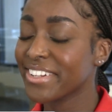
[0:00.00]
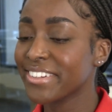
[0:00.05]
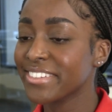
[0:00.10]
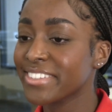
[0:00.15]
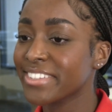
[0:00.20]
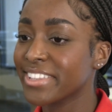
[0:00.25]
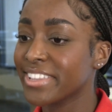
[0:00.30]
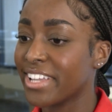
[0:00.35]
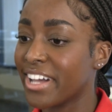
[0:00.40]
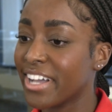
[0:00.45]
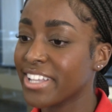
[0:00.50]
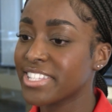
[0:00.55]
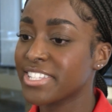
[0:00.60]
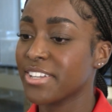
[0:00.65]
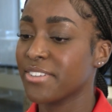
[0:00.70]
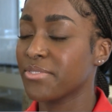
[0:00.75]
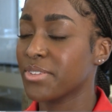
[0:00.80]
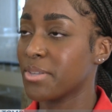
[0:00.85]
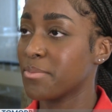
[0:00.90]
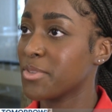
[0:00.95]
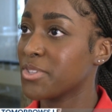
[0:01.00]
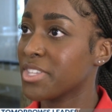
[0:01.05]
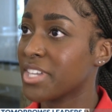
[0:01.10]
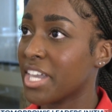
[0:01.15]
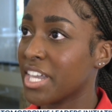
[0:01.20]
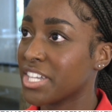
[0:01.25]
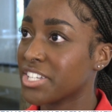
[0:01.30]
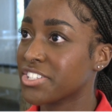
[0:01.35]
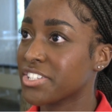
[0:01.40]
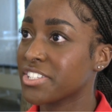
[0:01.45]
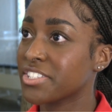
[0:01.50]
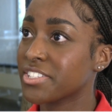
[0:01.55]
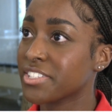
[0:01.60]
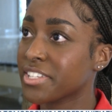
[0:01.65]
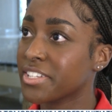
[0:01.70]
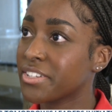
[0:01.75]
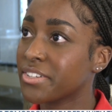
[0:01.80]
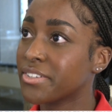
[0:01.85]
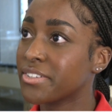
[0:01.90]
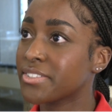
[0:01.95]
learned lots of communication
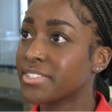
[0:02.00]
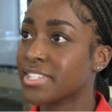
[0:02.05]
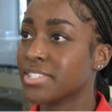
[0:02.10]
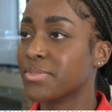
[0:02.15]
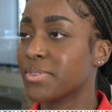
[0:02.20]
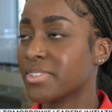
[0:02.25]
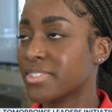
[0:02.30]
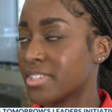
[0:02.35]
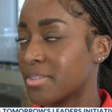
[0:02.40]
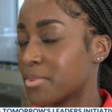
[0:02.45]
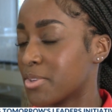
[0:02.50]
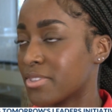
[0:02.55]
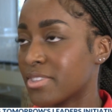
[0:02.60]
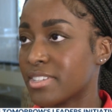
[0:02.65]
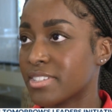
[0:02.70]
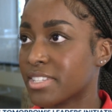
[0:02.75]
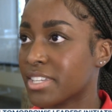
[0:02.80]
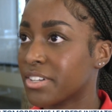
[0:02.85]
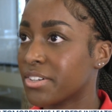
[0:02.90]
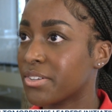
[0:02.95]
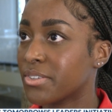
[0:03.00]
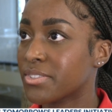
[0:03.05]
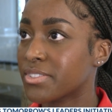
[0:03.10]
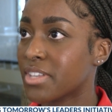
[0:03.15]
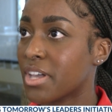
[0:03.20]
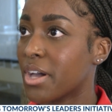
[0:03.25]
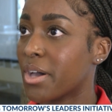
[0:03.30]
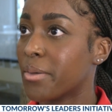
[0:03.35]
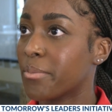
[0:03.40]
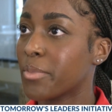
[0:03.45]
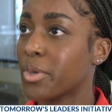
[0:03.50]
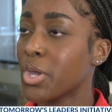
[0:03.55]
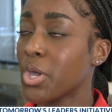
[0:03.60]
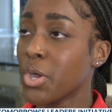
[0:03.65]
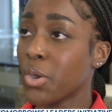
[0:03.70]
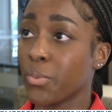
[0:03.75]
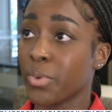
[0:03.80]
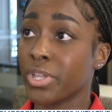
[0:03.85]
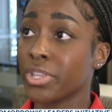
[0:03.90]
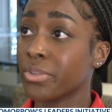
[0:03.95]
skills as well as community skills. Um,
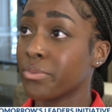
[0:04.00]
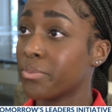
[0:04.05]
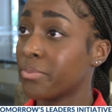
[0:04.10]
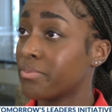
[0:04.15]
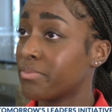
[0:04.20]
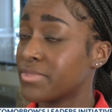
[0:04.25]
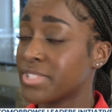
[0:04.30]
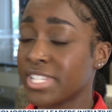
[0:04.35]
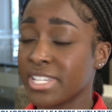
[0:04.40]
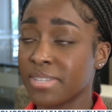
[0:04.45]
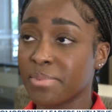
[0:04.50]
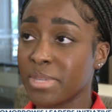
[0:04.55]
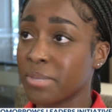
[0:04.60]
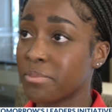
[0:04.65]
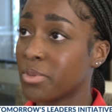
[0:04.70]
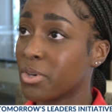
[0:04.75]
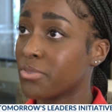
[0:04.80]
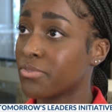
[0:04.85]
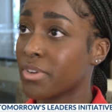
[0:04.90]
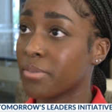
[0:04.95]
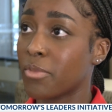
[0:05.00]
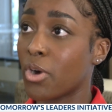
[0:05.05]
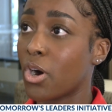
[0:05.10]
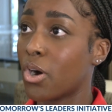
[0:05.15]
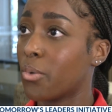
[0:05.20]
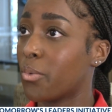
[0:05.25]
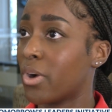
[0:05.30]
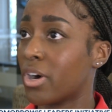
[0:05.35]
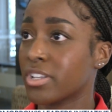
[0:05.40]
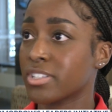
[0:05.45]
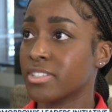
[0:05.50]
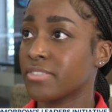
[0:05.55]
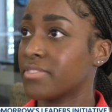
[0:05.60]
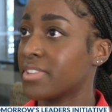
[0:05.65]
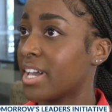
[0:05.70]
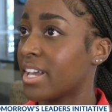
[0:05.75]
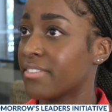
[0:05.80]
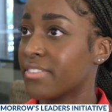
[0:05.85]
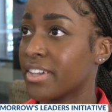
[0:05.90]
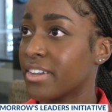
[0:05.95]
we see people from all walks of
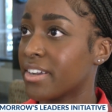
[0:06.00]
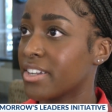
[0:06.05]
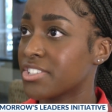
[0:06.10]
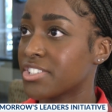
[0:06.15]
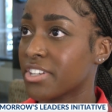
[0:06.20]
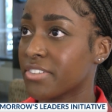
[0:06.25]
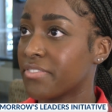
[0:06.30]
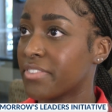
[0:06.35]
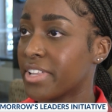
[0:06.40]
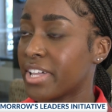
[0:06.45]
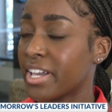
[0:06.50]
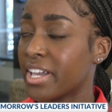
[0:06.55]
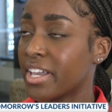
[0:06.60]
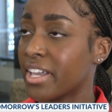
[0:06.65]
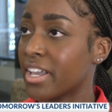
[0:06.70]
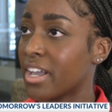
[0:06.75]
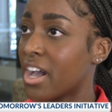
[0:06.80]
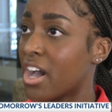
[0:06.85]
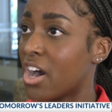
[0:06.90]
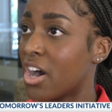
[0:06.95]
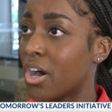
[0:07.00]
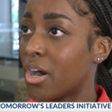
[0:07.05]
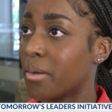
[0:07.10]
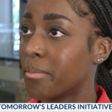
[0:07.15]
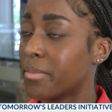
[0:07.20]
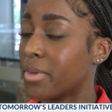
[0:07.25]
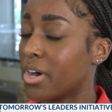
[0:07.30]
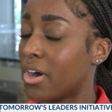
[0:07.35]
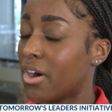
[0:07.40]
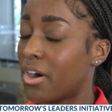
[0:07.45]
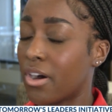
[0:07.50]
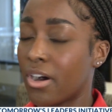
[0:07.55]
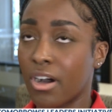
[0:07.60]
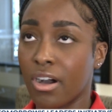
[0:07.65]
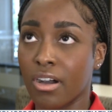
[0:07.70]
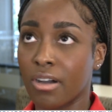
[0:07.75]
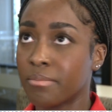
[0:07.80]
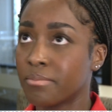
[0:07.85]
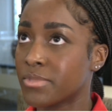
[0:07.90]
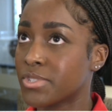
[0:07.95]
life here at Chick fil A. Um,
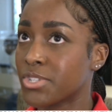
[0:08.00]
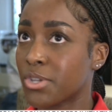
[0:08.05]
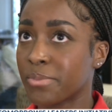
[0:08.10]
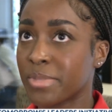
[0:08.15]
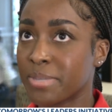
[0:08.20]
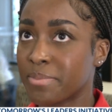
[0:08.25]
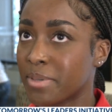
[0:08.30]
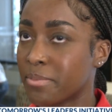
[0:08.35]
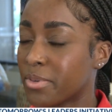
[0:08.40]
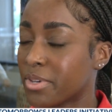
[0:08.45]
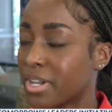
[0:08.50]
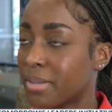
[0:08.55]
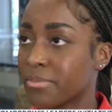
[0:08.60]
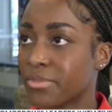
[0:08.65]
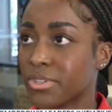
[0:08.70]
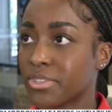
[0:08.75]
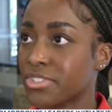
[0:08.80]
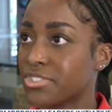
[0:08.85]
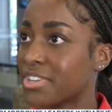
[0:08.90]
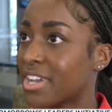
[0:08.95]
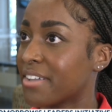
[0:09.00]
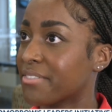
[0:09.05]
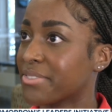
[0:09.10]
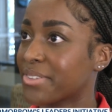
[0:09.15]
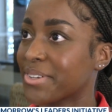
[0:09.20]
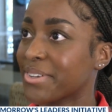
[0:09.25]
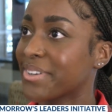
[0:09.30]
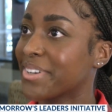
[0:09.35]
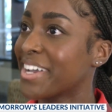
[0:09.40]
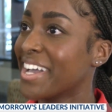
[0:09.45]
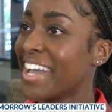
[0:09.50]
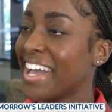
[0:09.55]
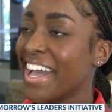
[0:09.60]
um, so many people come through the drive through.